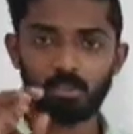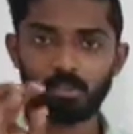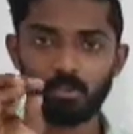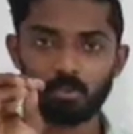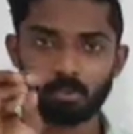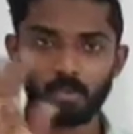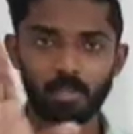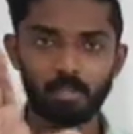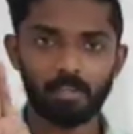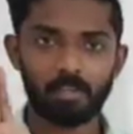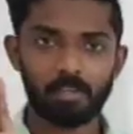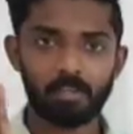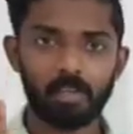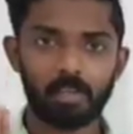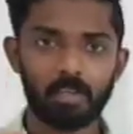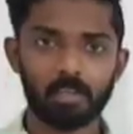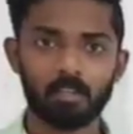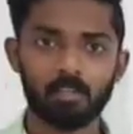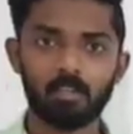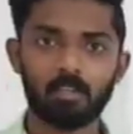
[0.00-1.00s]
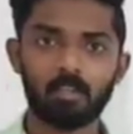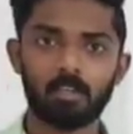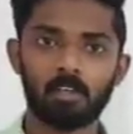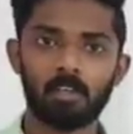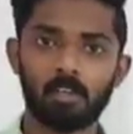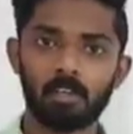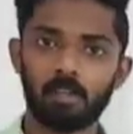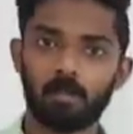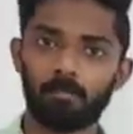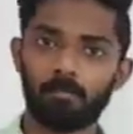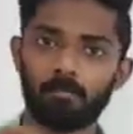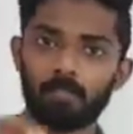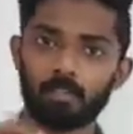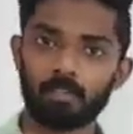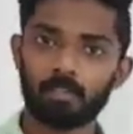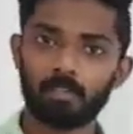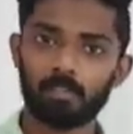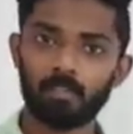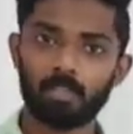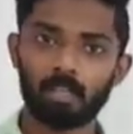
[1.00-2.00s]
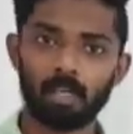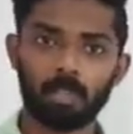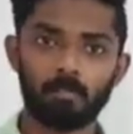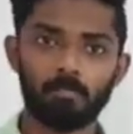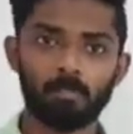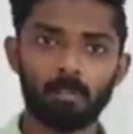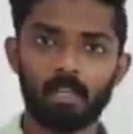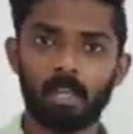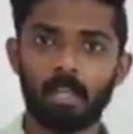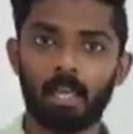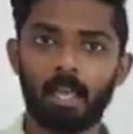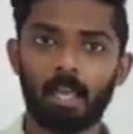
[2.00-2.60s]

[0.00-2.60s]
to indicate a present time,